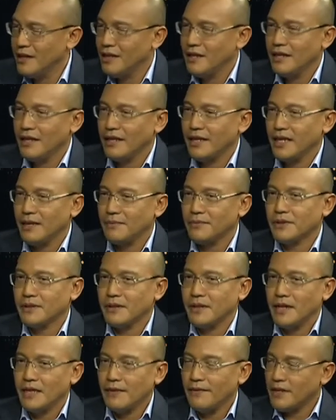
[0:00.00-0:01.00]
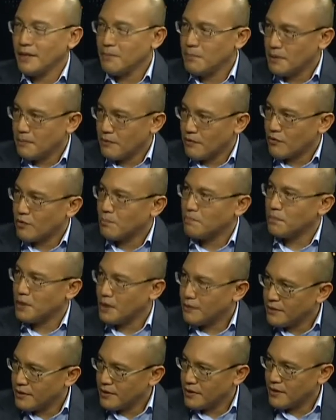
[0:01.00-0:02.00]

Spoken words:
It helps elevating people from poverty,